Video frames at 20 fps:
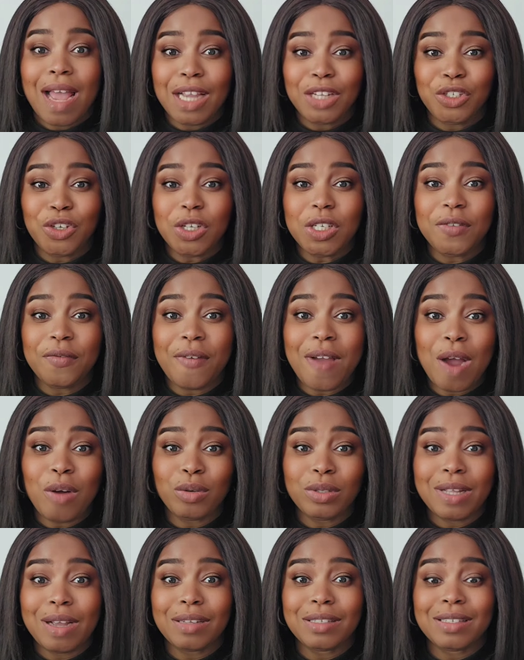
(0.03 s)
I just
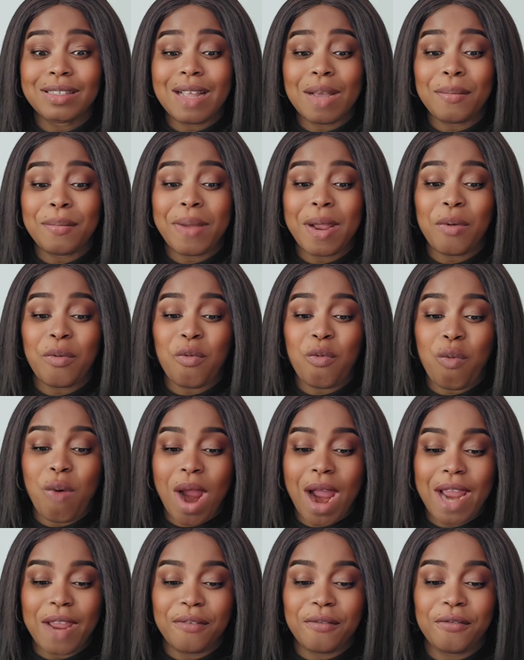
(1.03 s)
found out that my
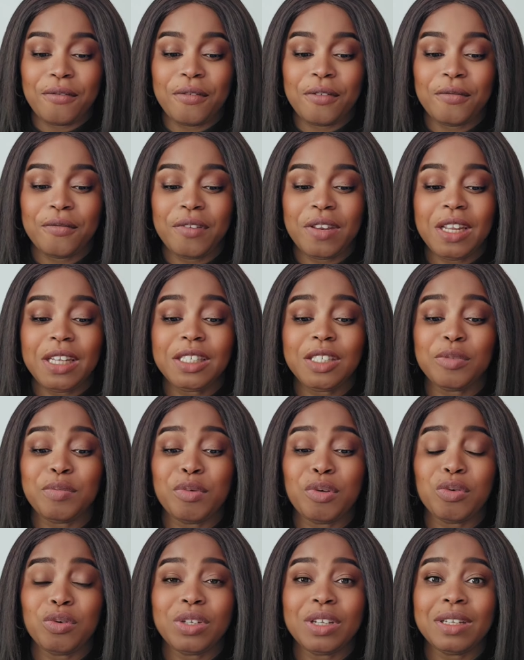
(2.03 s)
wife finished
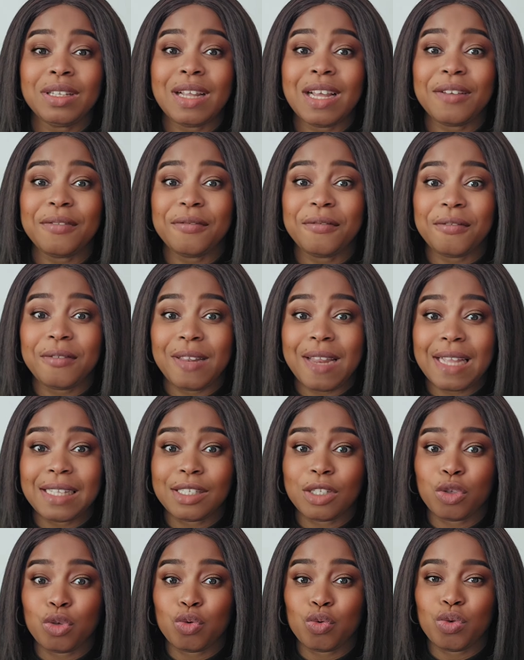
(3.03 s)
building a
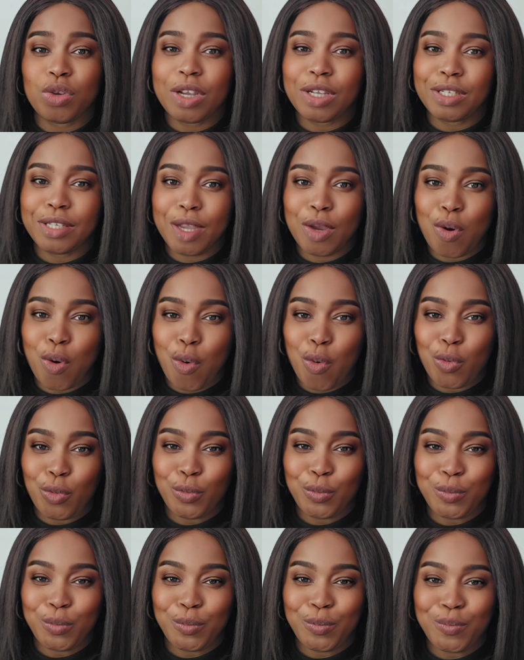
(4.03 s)
flat 2 years ago.
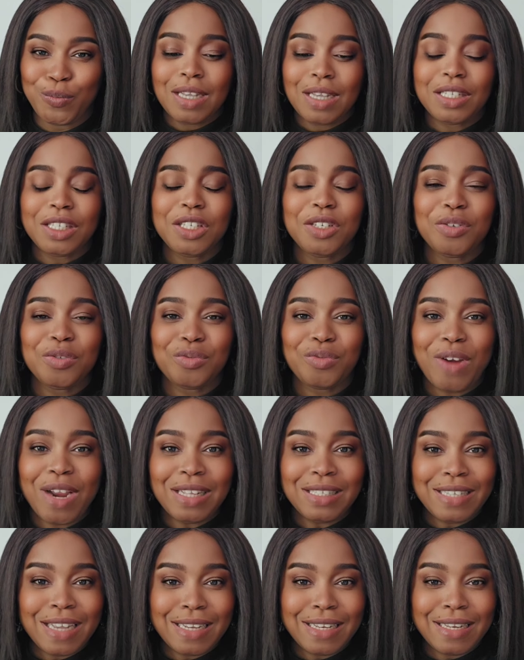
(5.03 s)
She
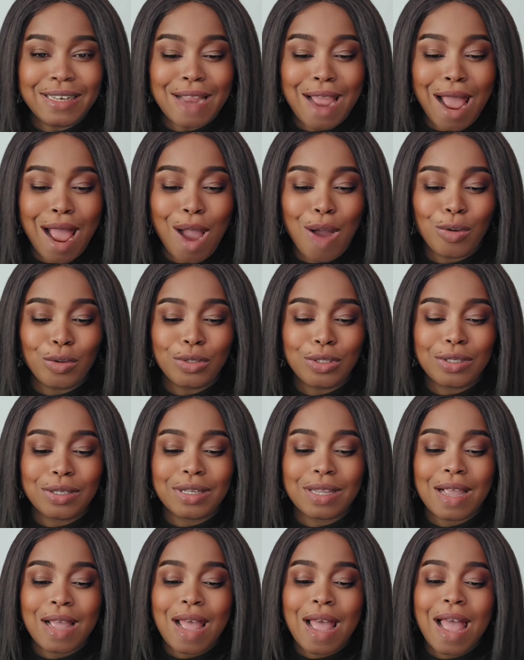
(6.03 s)
rented it out
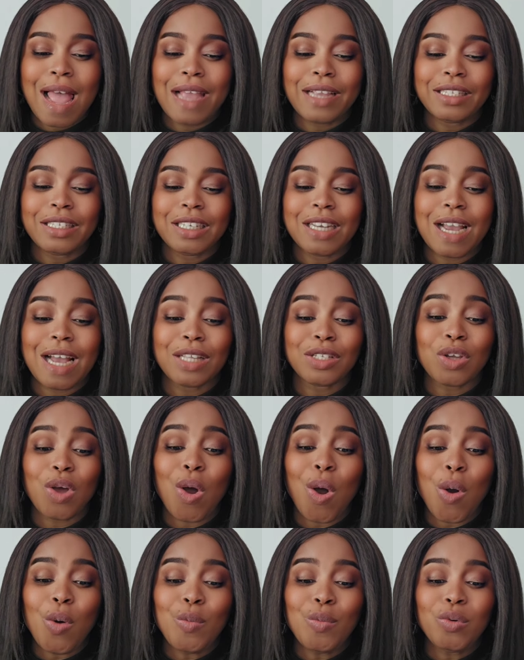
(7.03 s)
and she has
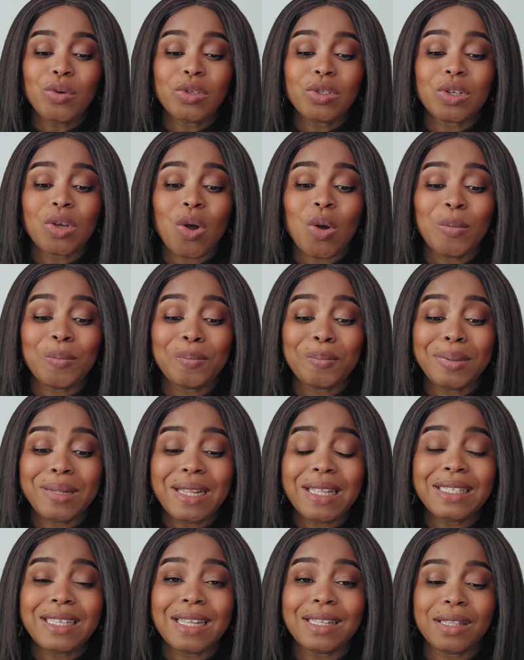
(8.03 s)
almost
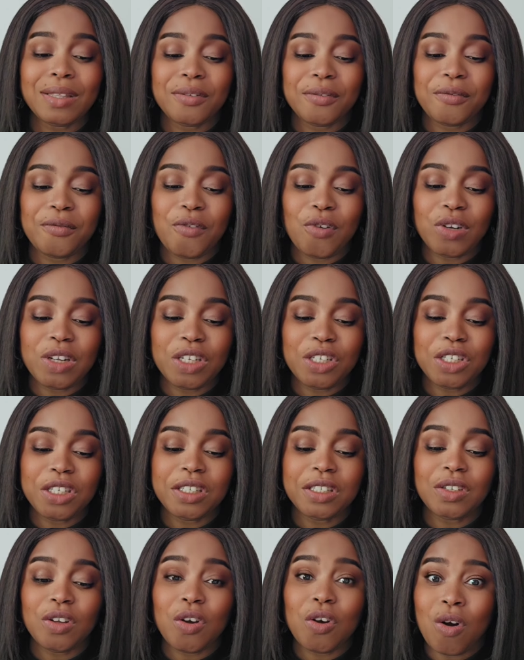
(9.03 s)
completed the
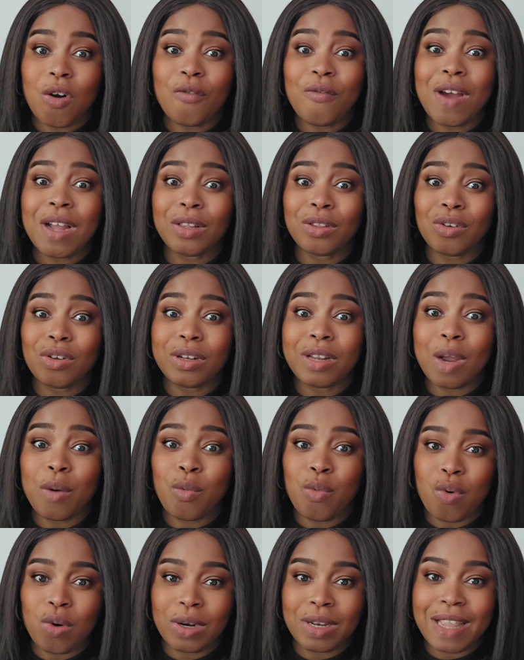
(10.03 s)
furnishing of another
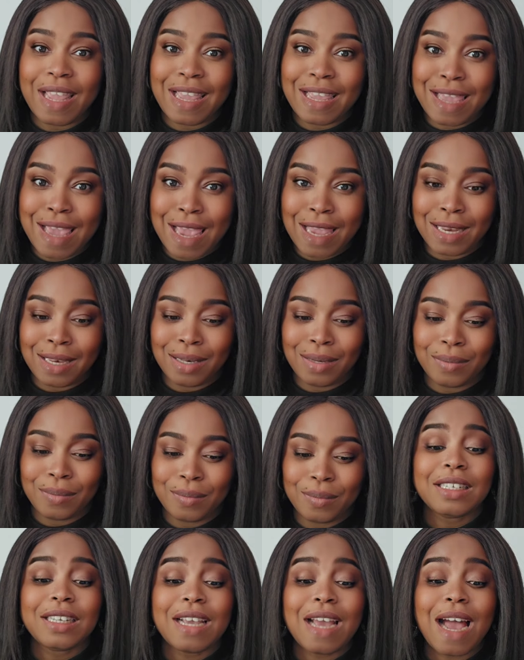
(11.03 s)
one again.
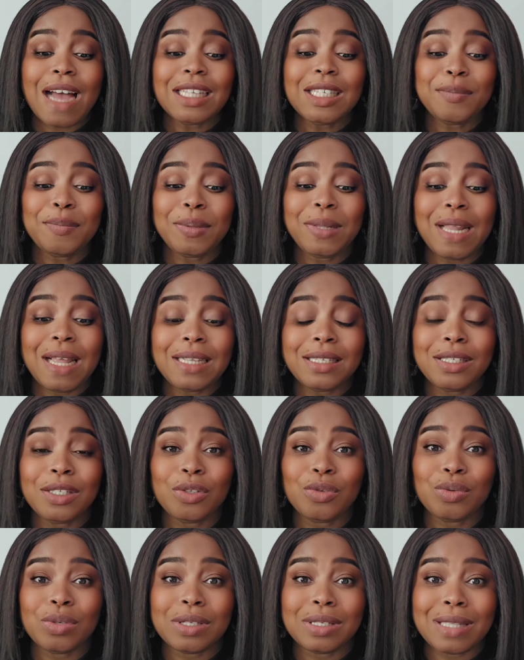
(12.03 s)
She has
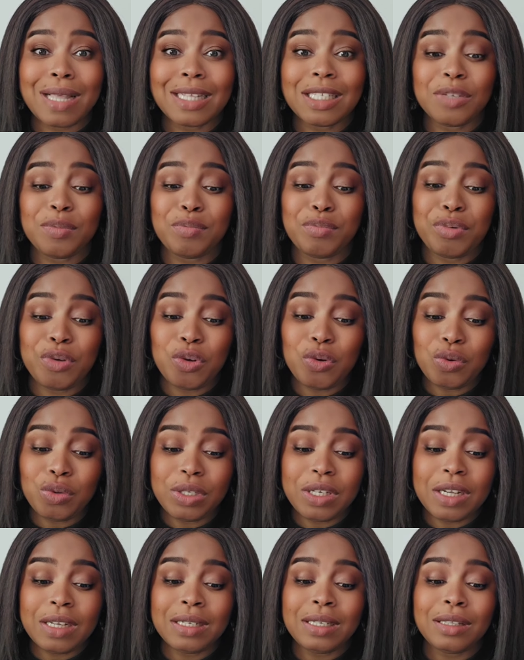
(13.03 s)
plans to start
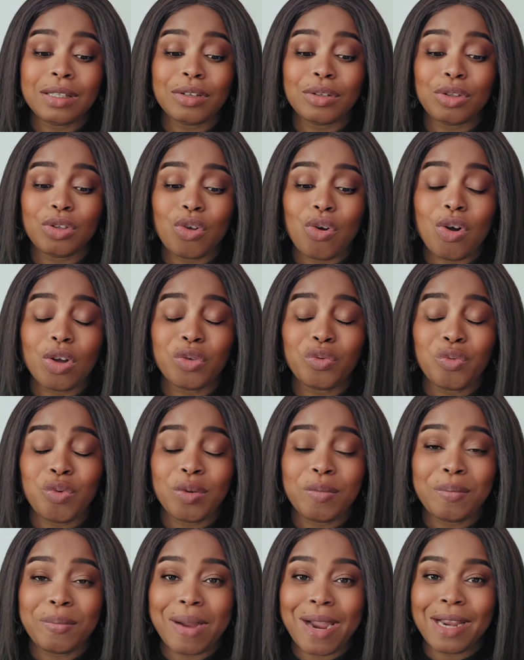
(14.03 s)
building the third
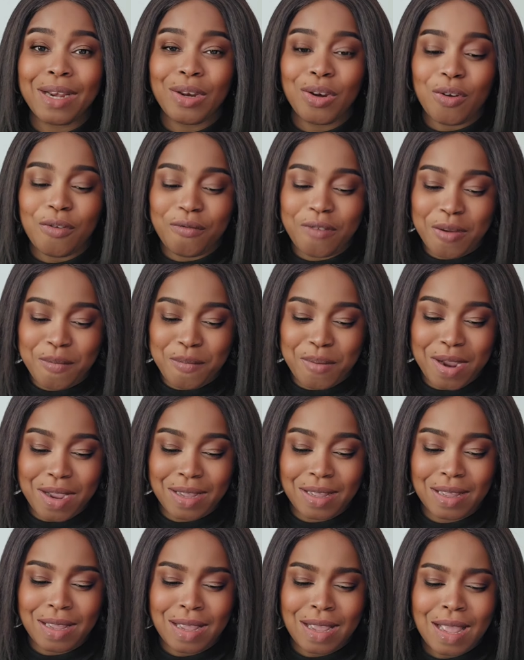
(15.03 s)
one by
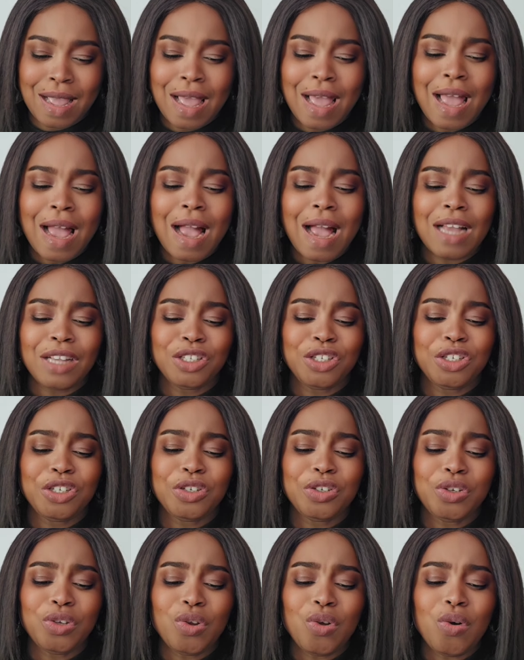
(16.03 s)
November. And
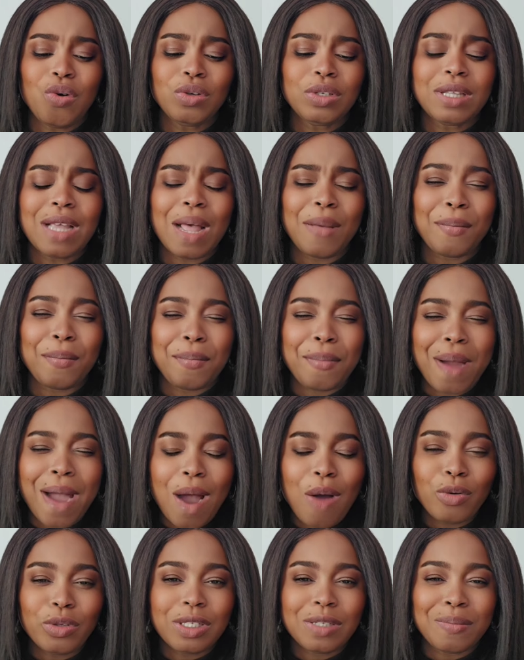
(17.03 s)
she knows
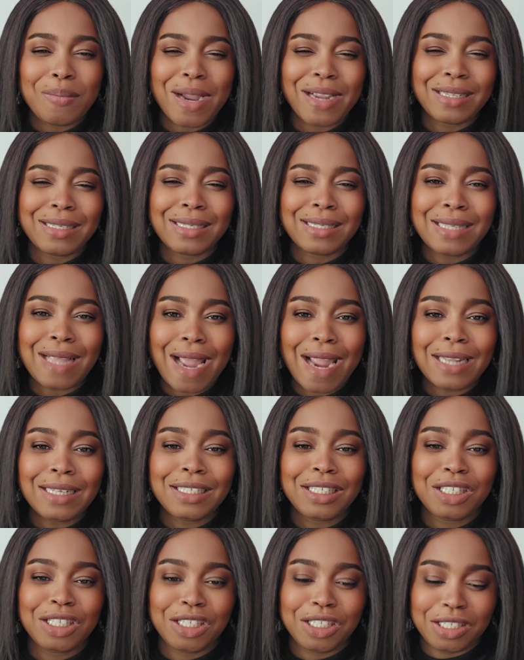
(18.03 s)
about my
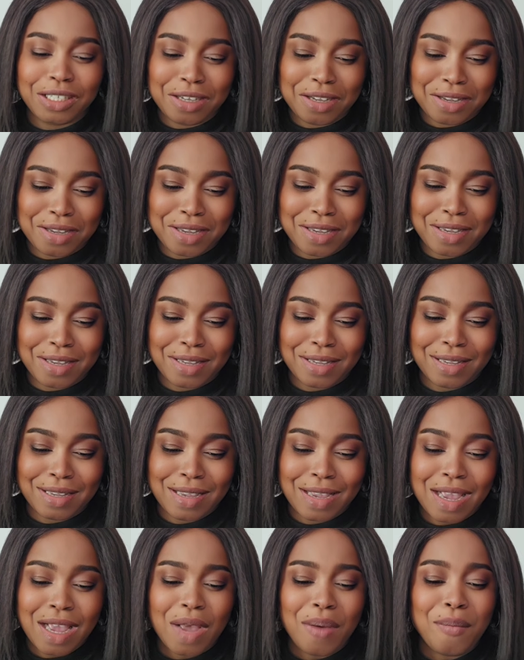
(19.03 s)
side chick,
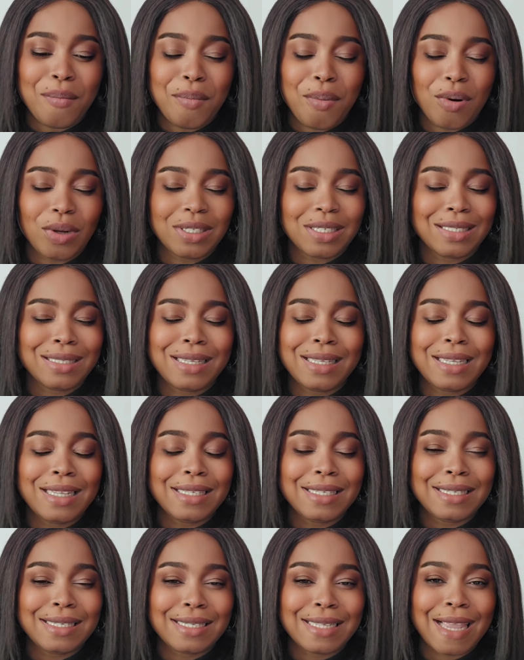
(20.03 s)
but
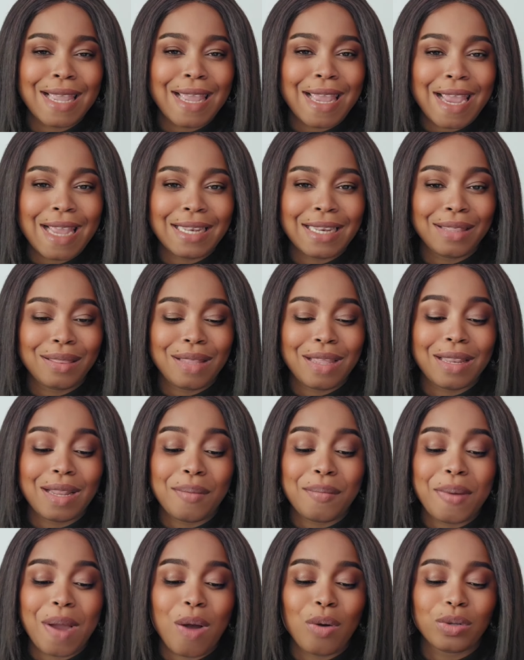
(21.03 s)
didn't say anything
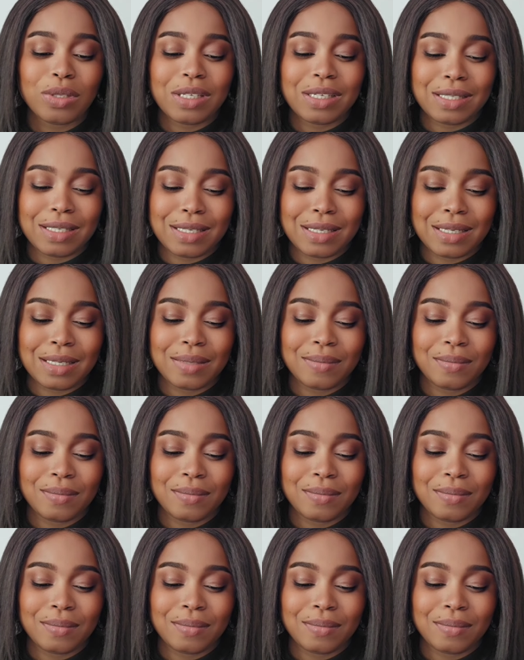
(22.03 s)
about it.